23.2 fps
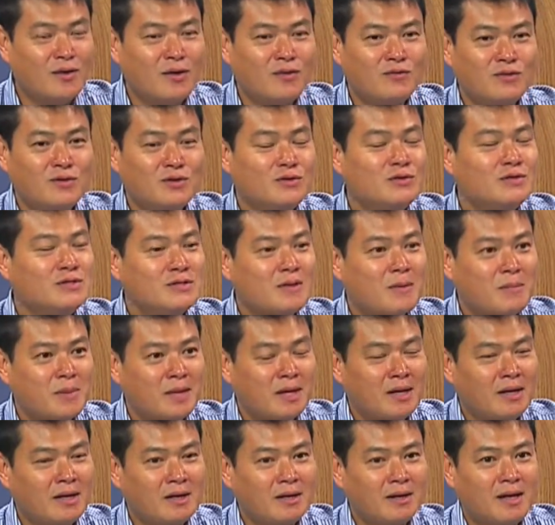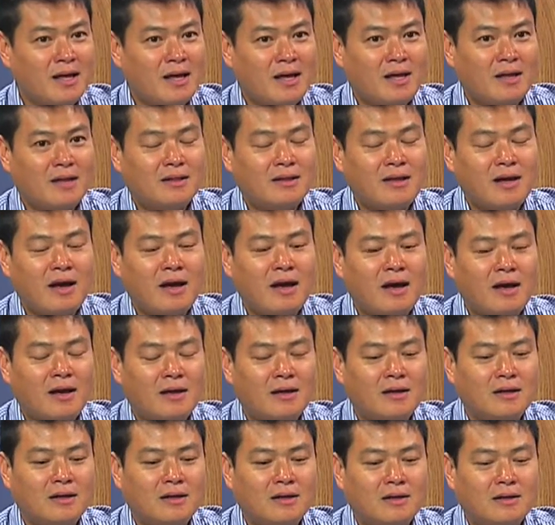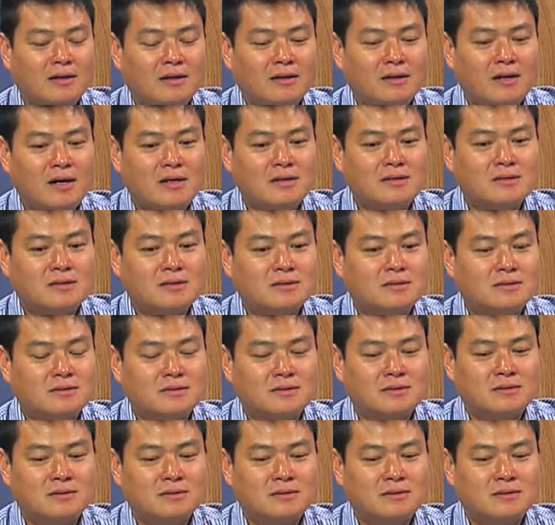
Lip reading: if you're doing something that that's